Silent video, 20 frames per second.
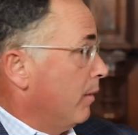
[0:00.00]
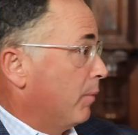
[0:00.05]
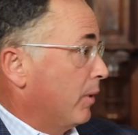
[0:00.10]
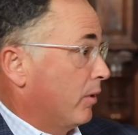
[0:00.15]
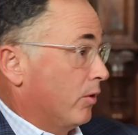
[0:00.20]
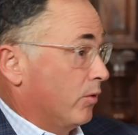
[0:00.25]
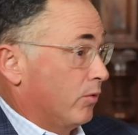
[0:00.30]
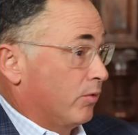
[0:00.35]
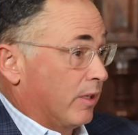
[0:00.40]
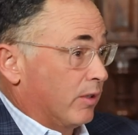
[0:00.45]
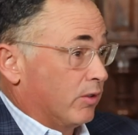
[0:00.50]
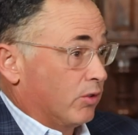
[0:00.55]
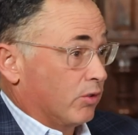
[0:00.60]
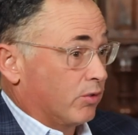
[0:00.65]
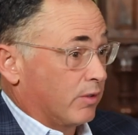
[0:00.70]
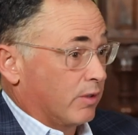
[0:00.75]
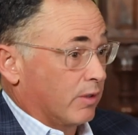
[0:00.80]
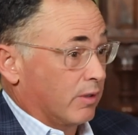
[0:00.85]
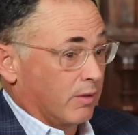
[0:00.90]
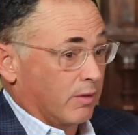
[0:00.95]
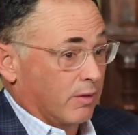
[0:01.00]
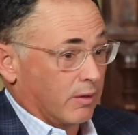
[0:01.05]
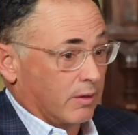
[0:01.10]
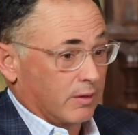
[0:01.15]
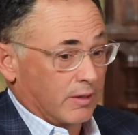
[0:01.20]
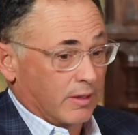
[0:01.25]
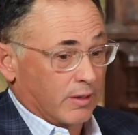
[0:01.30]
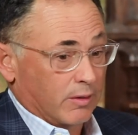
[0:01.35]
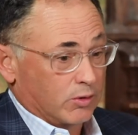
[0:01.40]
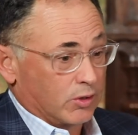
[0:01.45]
because they just uh,
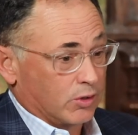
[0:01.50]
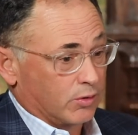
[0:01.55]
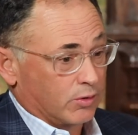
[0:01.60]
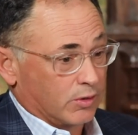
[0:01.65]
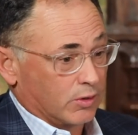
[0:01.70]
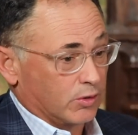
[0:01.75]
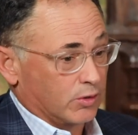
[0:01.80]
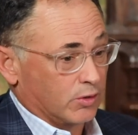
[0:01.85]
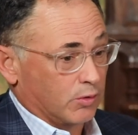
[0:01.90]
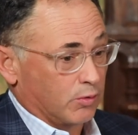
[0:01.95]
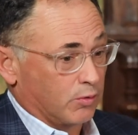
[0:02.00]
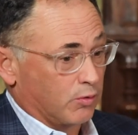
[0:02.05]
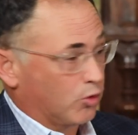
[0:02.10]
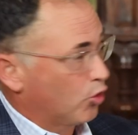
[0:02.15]
they're just there's this